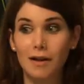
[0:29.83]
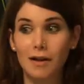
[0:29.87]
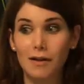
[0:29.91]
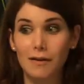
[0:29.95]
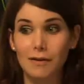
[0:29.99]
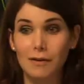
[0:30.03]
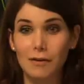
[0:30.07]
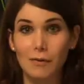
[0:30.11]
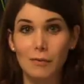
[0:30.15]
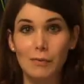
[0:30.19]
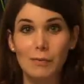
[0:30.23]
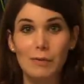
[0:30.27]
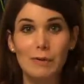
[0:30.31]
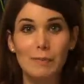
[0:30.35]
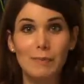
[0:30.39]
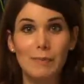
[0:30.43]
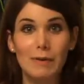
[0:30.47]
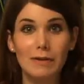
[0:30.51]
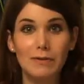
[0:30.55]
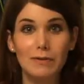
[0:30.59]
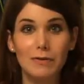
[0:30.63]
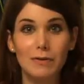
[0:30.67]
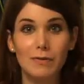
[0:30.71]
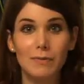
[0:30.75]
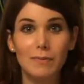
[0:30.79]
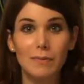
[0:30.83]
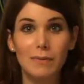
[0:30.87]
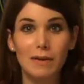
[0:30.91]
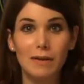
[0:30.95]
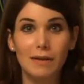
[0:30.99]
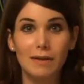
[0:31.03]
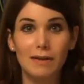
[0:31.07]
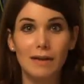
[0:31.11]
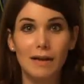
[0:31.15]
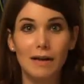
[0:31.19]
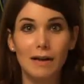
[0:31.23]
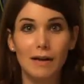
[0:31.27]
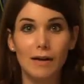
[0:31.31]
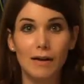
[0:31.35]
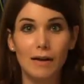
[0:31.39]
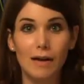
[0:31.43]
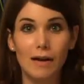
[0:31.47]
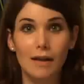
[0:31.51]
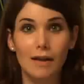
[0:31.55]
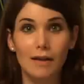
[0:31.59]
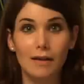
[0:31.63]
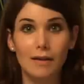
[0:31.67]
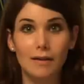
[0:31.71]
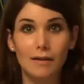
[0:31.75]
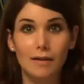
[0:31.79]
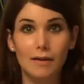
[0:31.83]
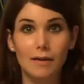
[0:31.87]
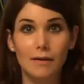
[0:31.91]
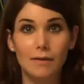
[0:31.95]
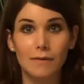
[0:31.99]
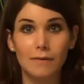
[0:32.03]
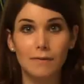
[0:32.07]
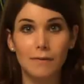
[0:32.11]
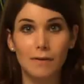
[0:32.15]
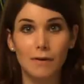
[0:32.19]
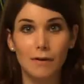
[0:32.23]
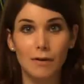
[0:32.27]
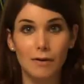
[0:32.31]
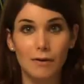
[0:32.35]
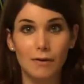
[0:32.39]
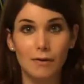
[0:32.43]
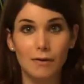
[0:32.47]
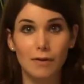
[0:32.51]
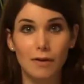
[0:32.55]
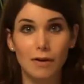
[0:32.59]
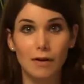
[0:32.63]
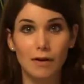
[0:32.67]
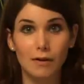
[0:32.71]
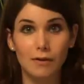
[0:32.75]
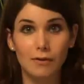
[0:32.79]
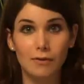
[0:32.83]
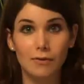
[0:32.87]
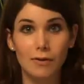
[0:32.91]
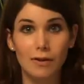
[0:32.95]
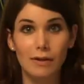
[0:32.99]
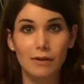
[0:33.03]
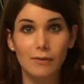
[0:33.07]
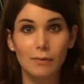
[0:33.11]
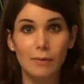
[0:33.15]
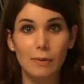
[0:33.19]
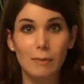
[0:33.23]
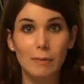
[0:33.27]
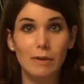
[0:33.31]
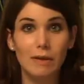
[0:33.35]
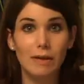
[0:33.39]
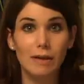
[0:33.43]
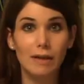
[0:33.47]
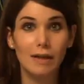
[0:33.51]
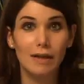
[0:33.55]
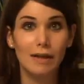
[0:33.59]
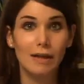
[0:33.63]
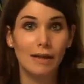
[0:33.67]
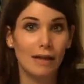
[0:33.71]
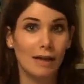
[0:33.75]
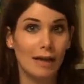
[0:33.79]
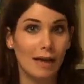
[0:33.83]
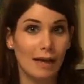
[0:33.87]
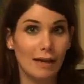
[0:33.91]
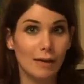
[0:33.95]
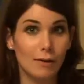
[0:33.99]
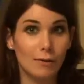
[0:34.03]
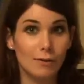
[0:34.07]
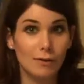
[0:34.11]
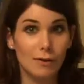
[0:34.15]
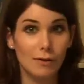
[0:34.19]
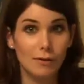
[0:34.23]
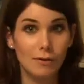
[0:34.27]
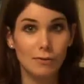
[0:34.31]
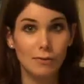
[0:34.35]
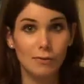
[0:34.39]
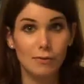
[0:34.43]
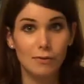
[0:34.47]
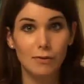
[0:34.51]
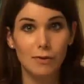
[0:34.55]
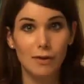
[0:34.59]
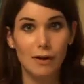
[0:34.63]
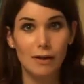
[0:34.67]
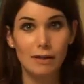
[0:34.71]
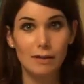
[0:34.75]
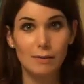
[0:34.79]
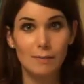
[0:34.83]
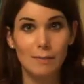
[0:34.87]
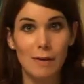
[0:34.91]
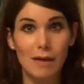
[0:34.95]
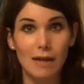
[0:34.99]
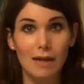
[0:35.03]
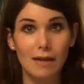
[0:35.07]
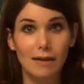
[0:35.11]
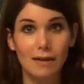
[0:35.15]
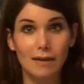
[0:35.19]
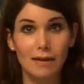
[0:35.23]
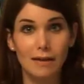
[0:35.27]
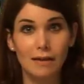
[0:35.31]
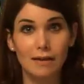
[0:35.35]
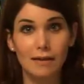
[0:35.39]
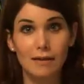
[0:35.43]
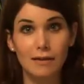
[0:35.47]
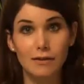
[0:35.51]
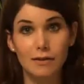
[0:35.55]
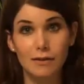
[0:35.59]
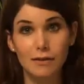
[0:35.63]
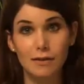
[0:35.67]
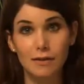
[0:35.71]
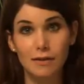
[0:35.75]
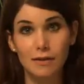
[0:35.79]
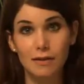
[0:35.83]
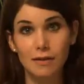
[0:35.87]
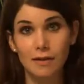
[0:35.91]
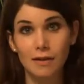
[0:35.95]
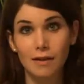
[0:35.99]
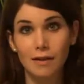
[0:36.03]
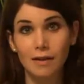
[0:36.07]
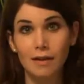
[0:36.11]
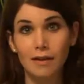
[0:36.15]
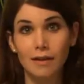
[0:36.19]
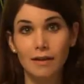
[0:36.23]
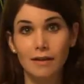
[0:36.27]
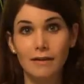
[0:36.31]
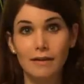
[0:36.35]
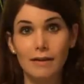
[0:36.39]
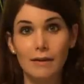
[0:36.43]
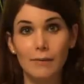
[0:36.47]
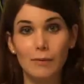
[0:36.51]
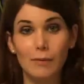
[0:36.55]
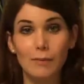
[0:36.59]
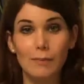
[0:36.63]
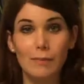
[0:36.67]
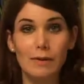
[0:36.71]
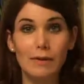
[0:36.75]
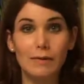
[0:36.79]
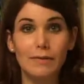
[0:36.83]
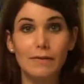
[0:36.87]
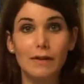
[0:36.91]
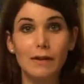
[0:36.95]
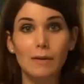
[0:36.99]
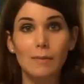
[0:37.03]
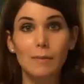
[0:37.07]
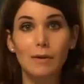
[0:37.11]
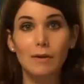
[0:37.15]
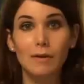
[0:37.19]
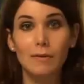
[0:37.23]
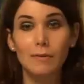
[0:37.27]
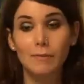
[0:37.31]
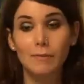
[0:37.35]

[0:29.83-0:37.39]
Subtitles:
There will be a picture of me in there and of other trans women, and there's also a trans men edition that will be available.